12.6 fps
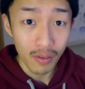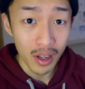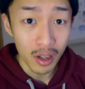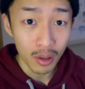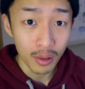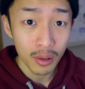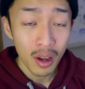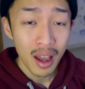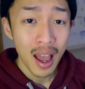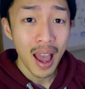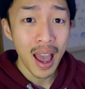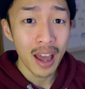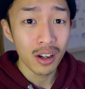videos
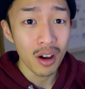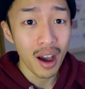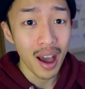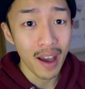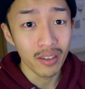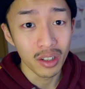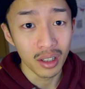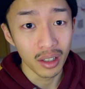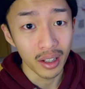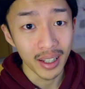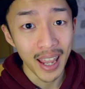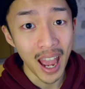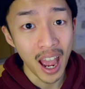and not have to
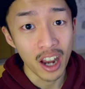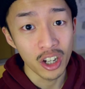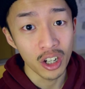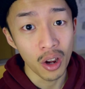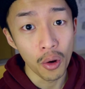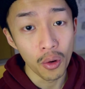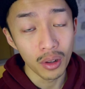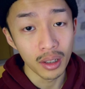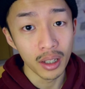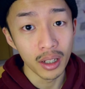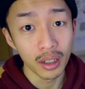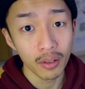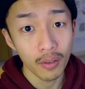cash out
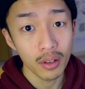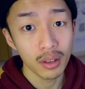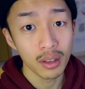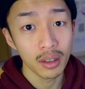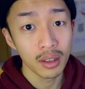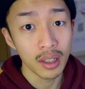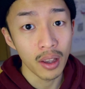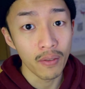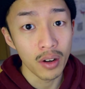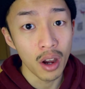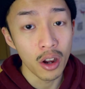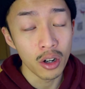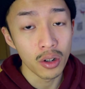
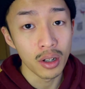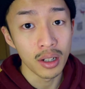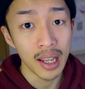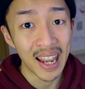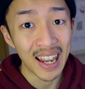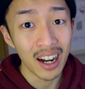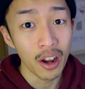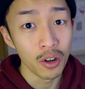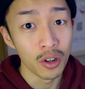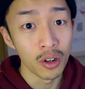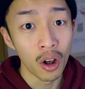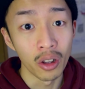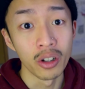$700 to
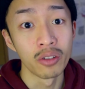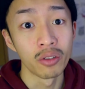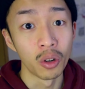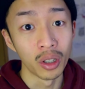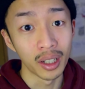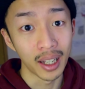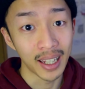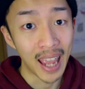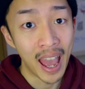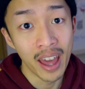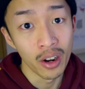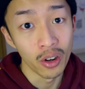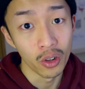$800 for a
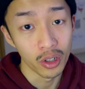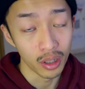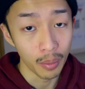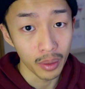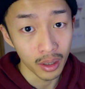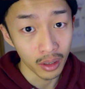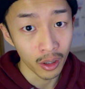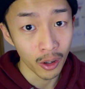Canon or something,